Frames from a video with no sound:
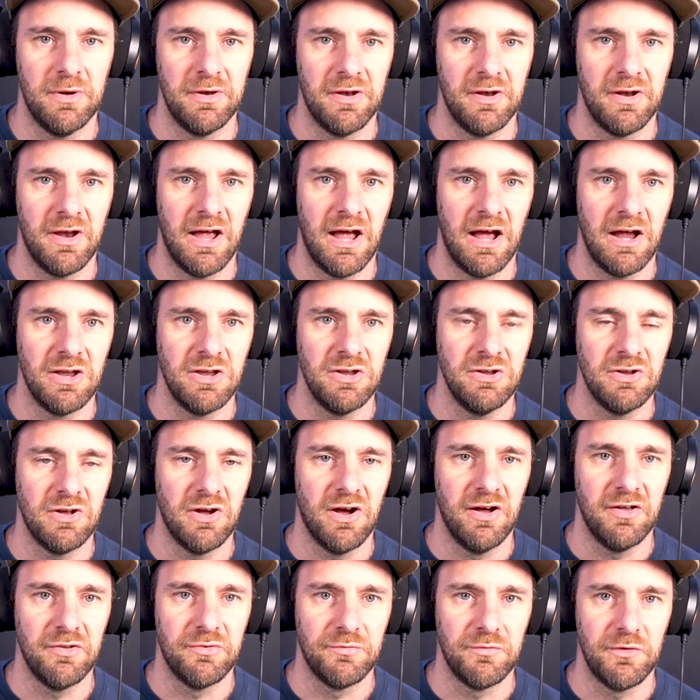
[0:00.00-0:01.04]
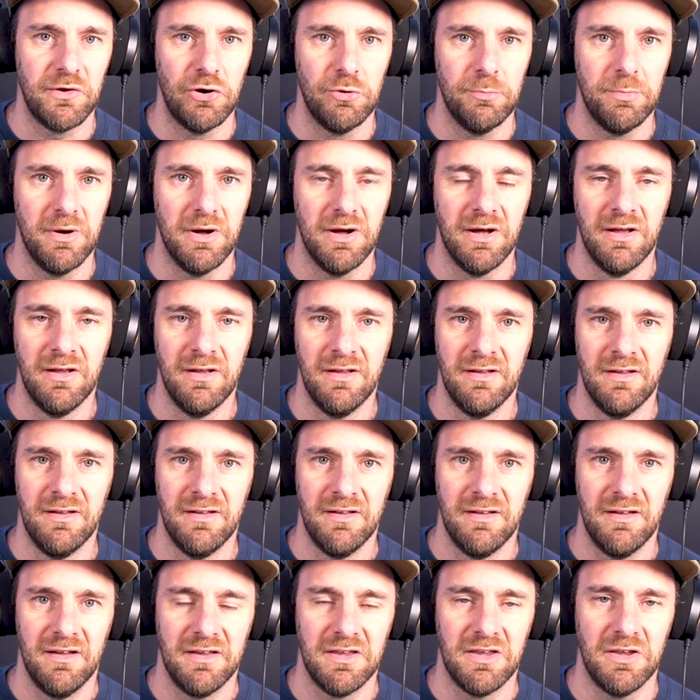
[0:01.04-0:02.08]
I don't know how you guys feel, but
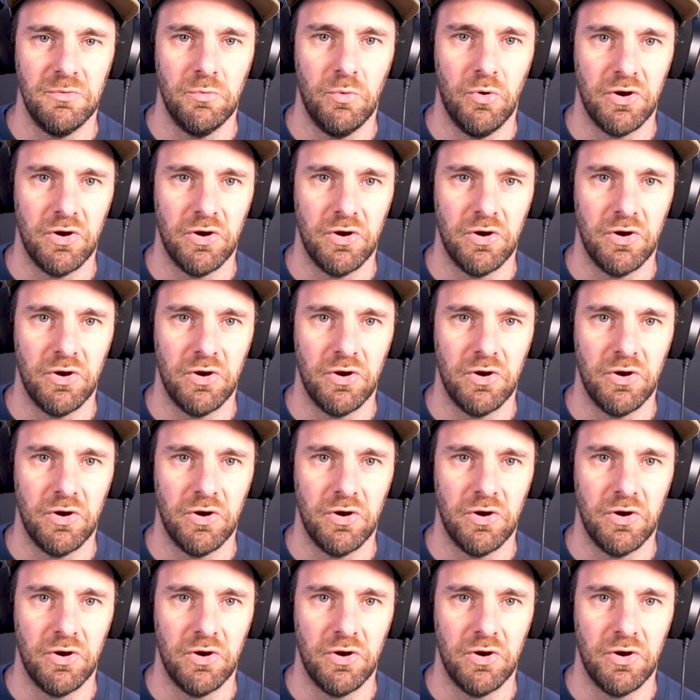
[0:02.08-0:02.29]
you